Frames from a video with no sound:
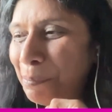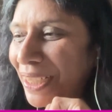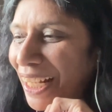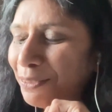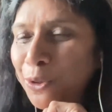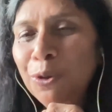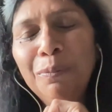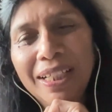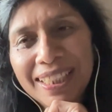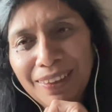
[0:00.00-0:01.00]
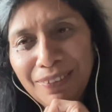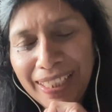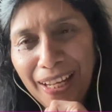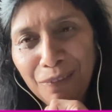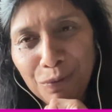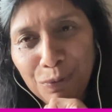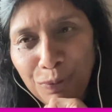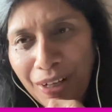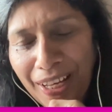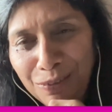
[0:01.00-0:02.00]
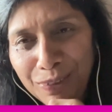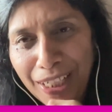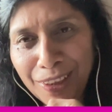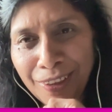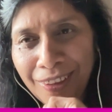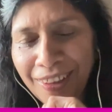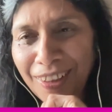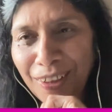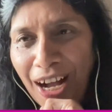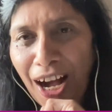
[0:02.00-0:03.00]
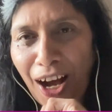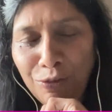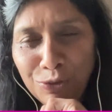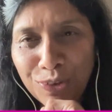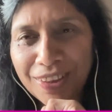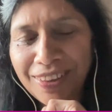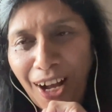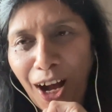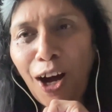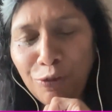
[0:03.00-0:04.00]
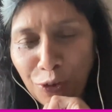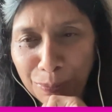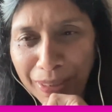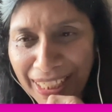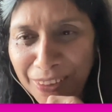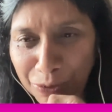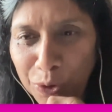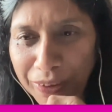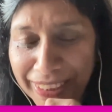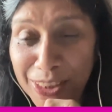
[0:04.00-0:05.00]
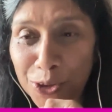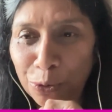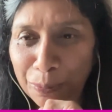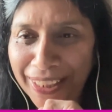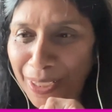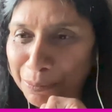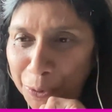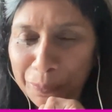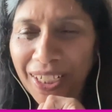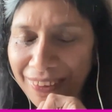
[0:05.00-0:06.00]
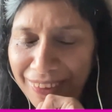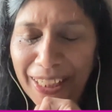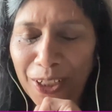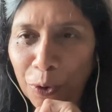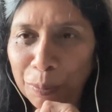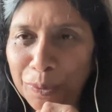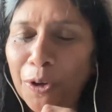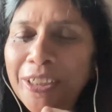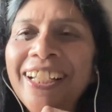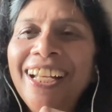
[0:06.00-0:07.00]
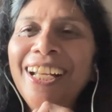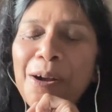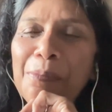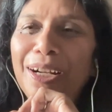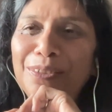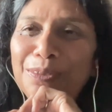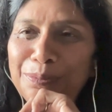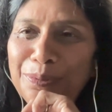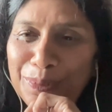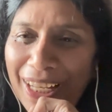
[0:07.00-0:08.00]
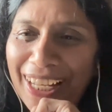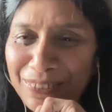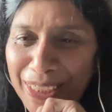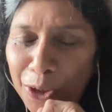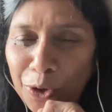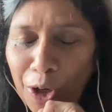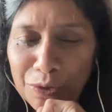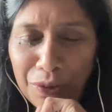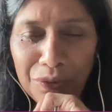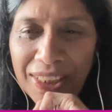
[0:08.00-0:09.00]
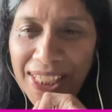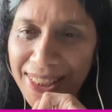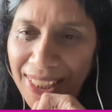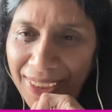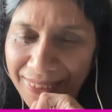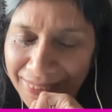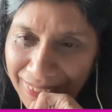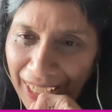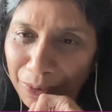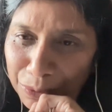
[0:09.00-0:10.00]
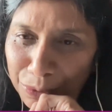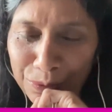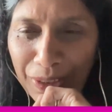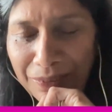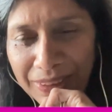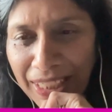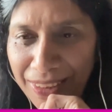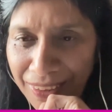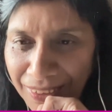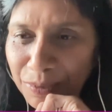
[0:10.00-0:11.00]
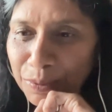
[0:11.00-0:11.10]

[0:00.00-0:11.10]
I've told myself that I've done half of my life already, assuming I'm going to be 100. I hope not. But when I crossed 50, I said I've done